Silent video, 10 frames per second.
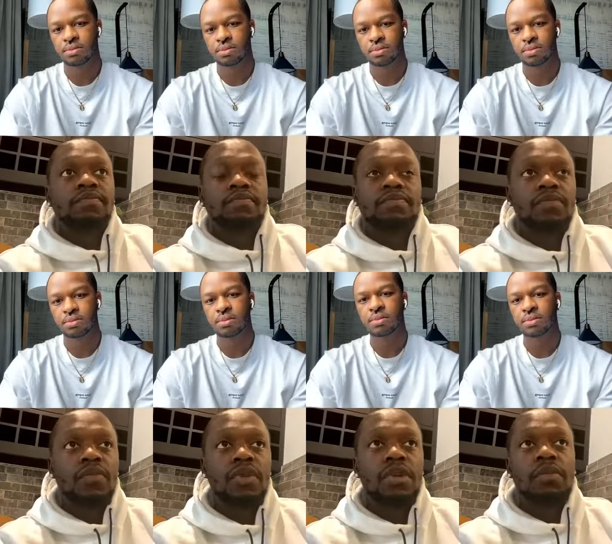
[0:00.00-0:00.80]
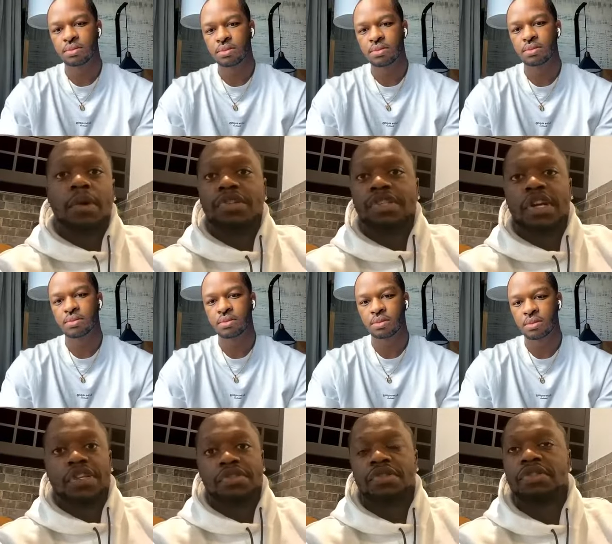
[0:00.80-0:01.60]
Speaker 1: you know, merchandise you can
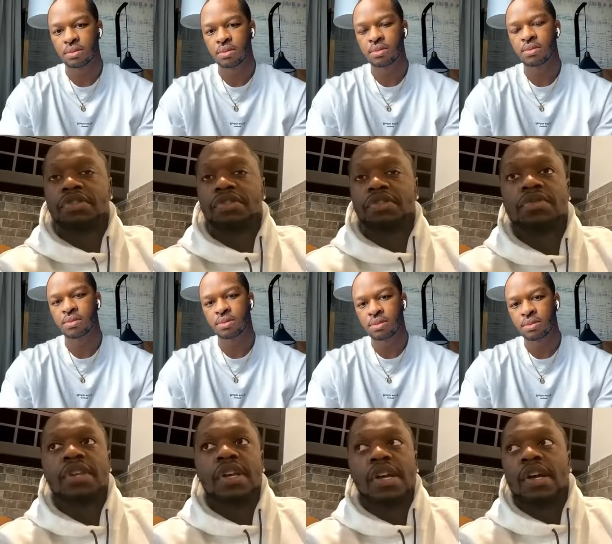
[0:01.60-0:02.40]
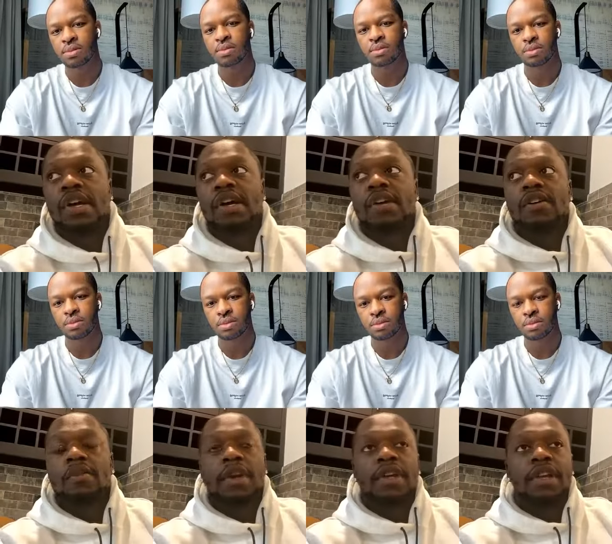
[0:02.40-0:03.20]
use.
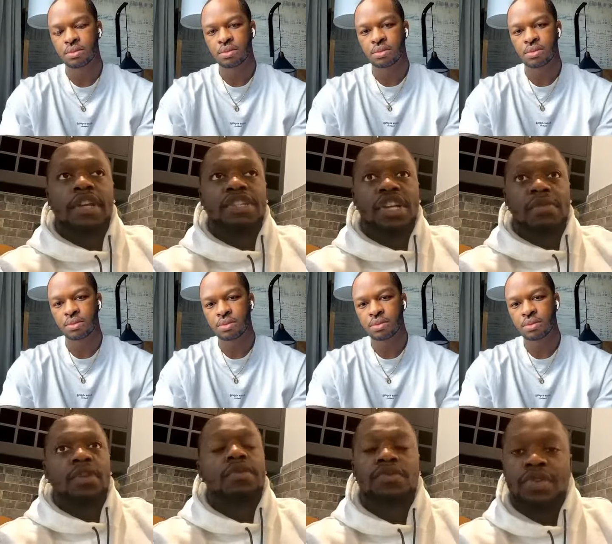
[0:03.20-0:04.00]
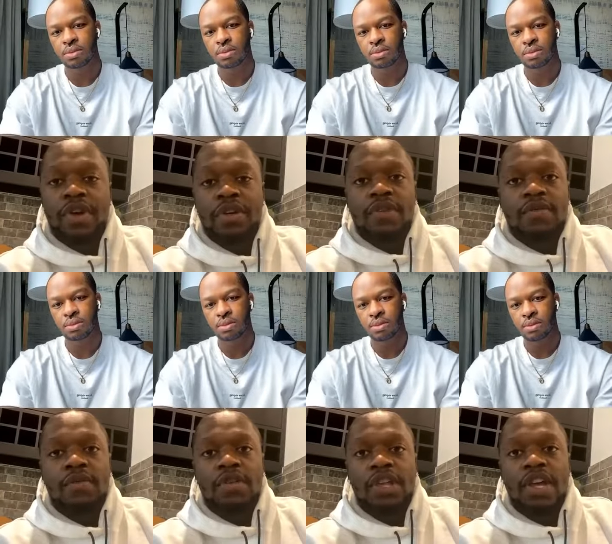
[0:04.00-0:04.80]
And JBL was great with wanting to
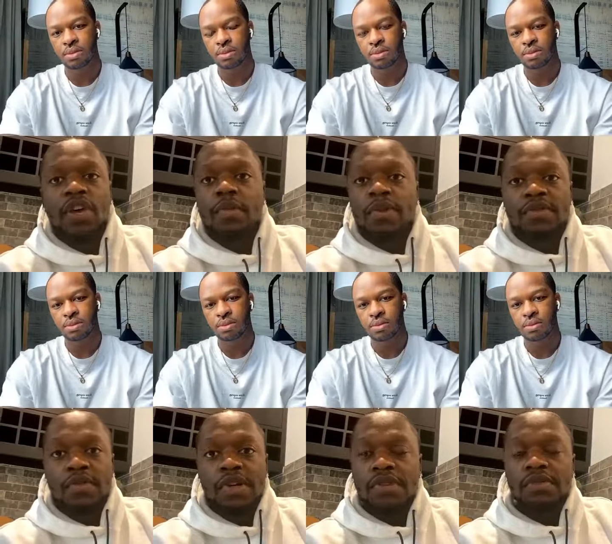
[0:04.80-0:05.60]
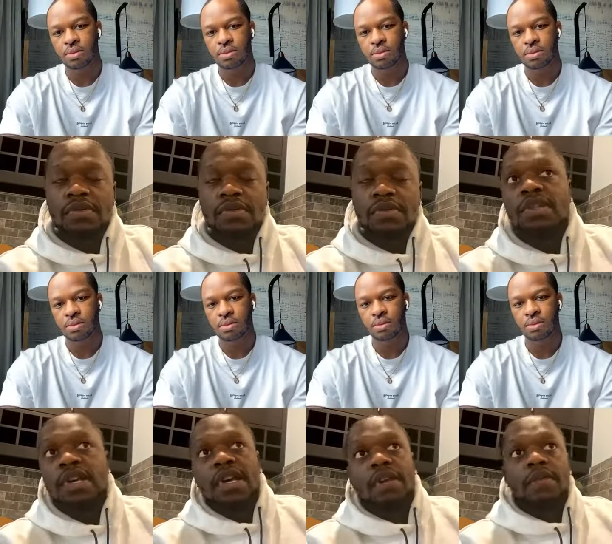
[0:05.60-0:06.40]
help as well. And for
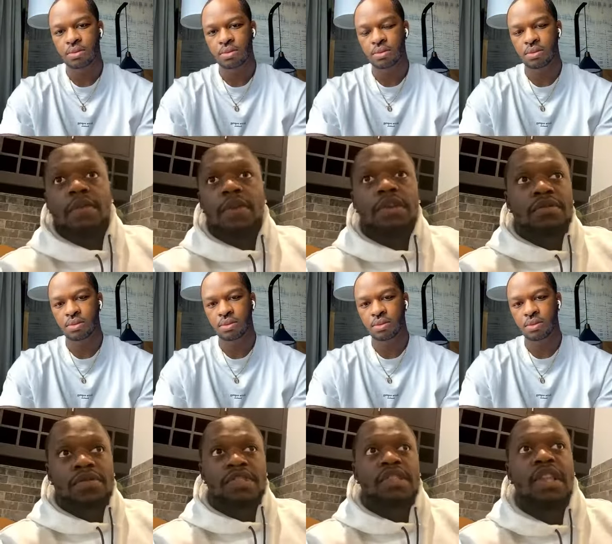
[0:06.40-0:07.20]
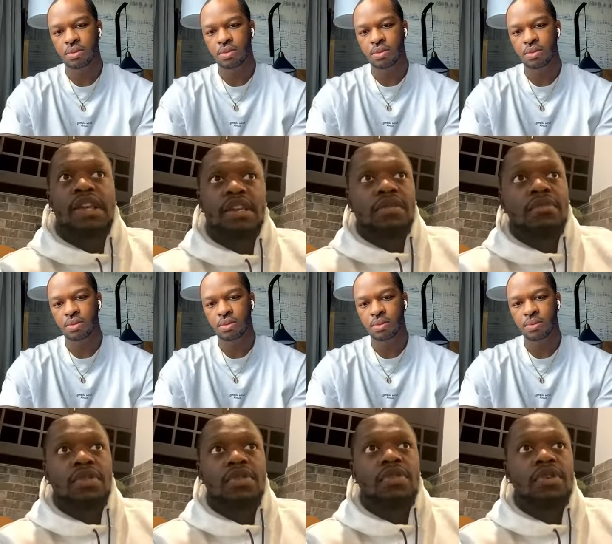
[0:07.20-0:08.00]
me, it was just like, you know,
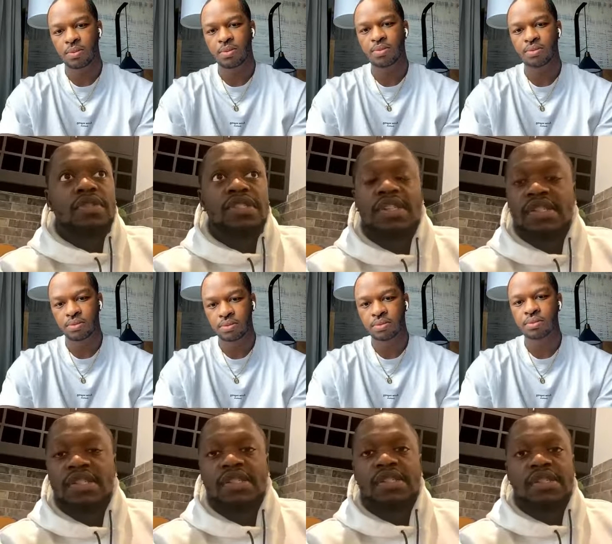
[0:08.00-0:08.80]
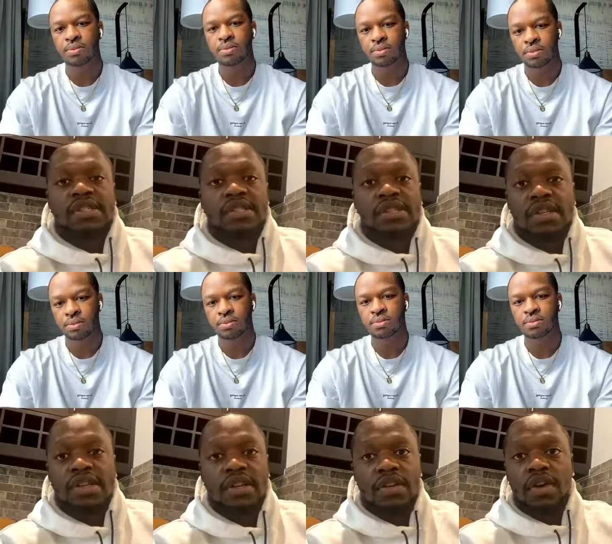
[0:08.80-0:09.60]
send it to, you know,
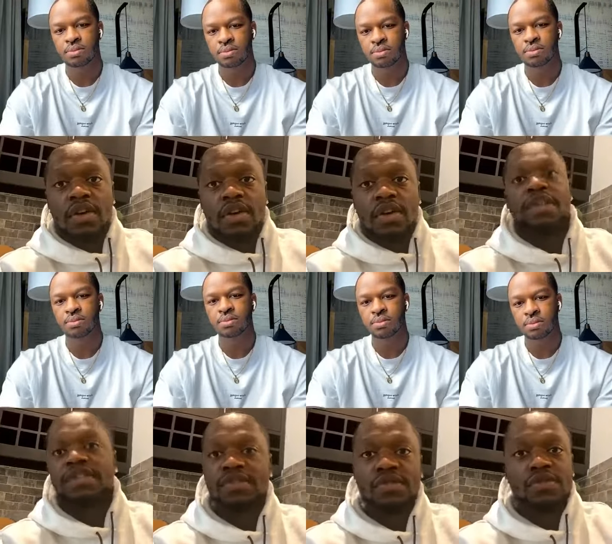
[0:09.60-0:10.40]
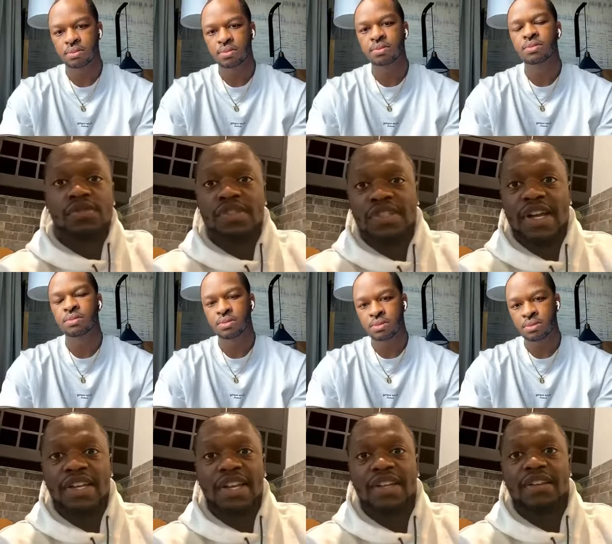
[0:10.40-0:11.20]
as many schools as I can,
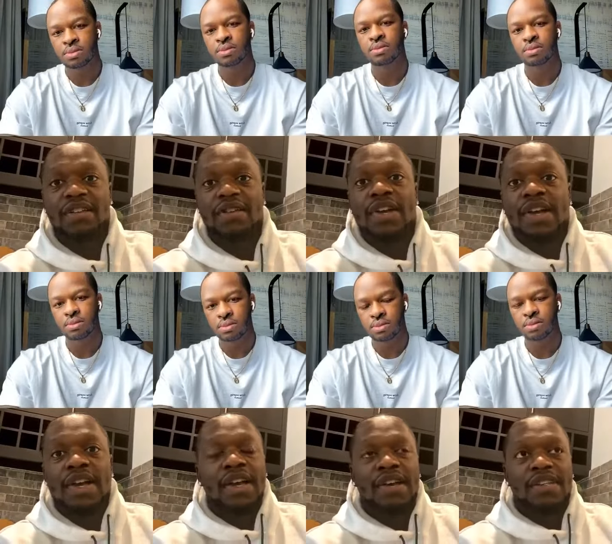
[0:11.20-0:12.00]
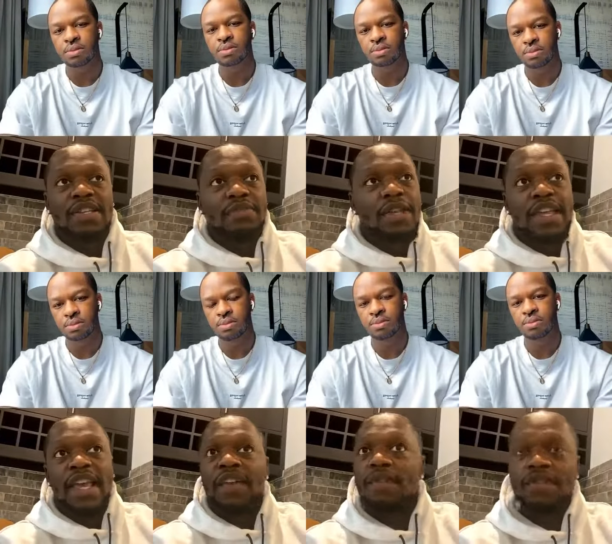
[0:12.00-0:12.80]
or as many headphones
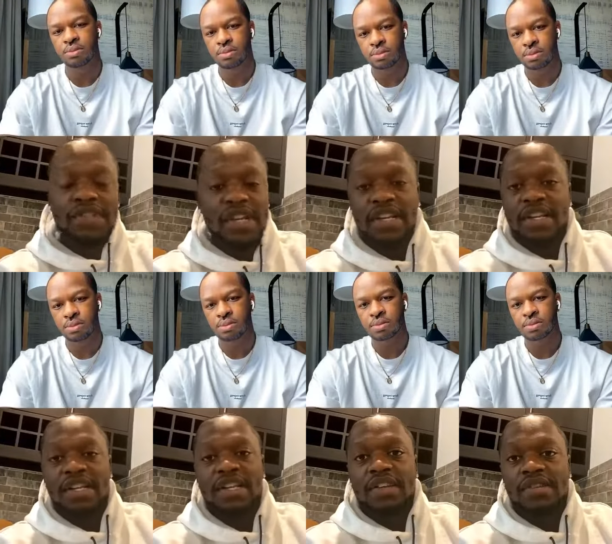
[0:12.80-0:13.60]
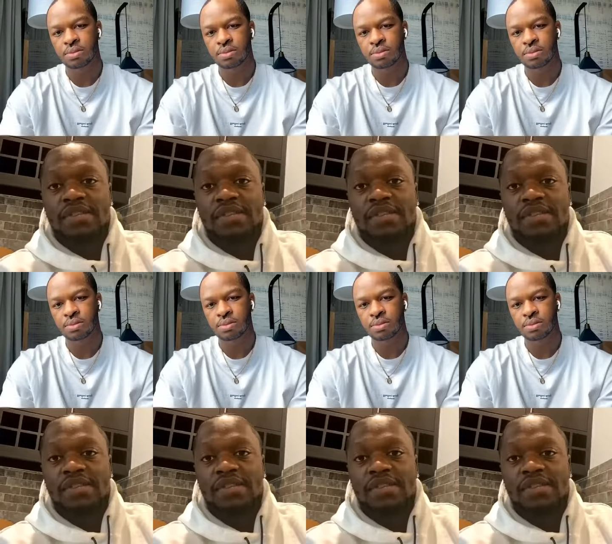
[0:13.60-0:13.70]
as I can to get a school.